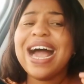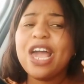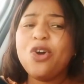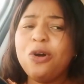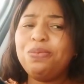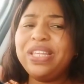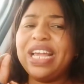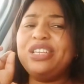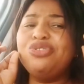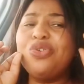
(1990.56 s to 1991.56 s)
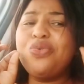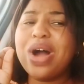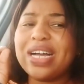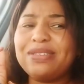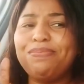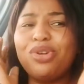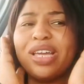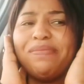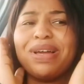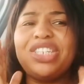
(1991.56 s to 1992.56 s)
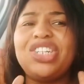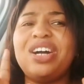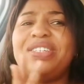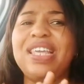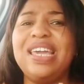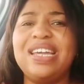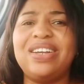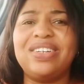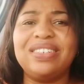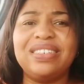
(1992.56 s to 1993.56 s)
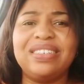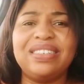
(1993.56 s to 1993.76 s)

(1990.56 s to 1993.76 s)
I hope there is no wax blocking my child's ear.